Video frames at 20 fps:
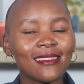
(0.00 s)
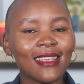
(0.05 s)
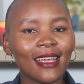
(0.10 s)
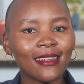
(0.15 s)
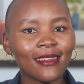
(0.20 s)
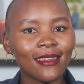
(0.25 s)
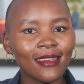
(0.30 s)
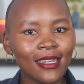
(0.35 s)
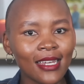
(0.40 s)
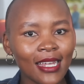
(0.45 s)

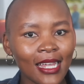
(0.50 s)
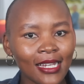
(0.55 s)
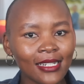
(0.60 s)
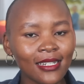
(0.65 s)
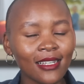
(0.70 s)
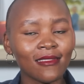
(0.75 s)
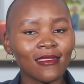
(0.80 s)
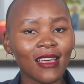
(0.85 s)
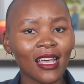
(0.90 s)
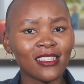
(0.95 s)
that
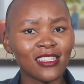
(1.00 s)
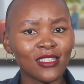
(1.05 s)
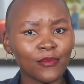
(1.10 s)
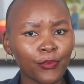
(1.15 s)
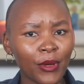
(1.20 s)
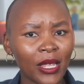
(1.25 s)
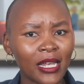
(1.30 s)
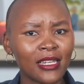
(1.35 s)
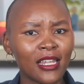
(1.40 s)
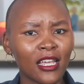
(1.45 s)
needed that
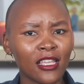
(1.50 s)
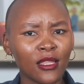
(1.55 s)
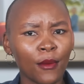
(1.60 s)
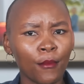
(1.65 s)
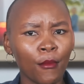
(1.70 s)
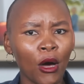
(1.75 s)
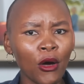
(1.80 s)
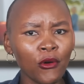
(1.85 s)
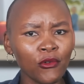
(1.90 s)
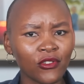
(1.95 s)
spending the
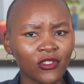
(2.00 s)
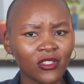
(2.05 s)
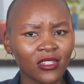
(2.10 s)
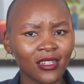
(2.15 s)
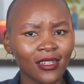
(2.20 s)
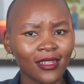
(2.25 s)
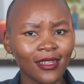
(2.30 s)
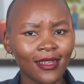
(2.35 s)
most.